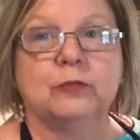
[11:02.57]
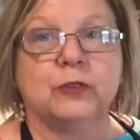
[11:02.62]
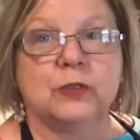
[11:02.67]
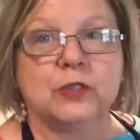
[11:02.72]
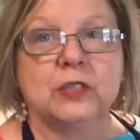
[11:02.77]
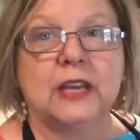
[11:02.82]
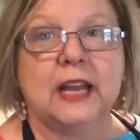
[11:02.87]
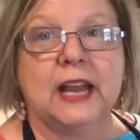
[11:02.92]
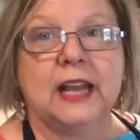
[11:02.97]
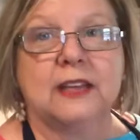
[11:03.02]
for
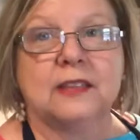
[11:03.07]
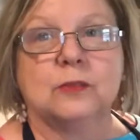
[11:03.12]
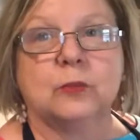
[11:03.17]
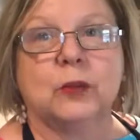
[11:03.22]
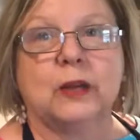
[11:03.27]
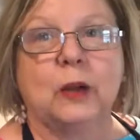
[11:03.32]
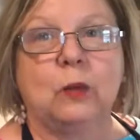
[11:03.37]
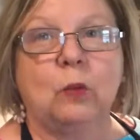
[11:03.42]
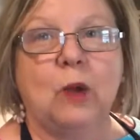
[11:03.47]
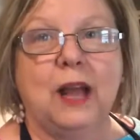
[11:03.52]
snacks
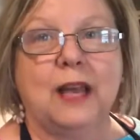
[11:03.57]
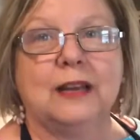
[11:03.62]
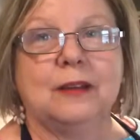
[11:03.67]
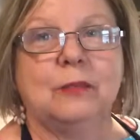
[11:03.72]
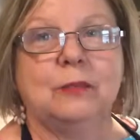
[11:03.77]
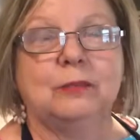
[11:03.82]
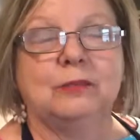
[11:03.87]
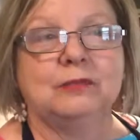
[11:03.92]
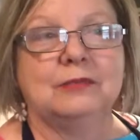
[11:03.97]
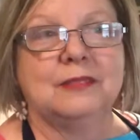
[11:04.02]
when I
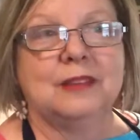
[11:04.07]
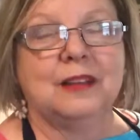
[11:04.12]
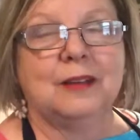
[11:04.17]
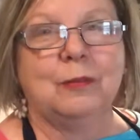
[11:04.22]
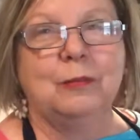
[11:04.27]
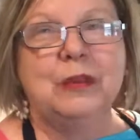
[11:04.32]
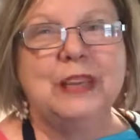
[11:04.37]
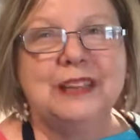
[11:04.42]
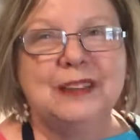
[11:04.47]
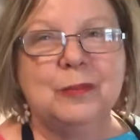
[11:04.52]
want a
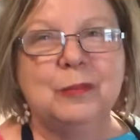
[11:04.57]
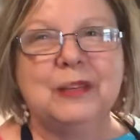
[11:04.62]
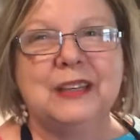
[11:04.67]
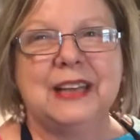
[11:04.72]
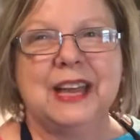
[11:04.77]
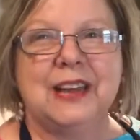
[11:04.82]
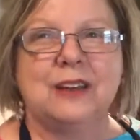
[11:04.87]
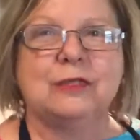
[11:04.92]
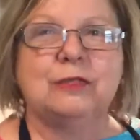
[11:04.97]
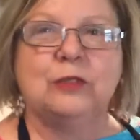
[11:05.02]
meal but
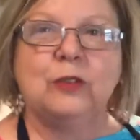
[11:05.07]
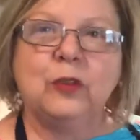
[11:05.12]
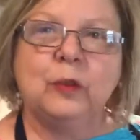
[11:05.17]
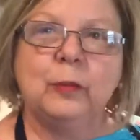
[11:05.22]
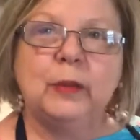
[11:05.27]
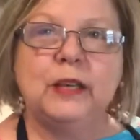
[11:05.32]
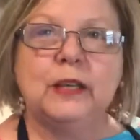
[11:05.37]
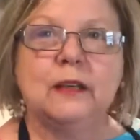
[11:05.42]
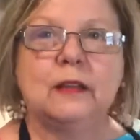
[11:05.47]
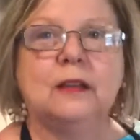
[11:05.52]
not a full
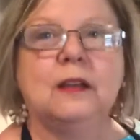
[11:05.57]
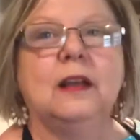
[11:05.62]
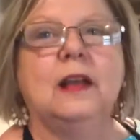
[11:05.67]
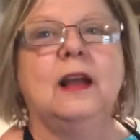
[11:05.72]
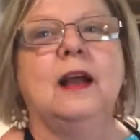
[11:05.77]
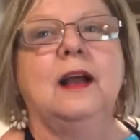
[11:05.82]
meal.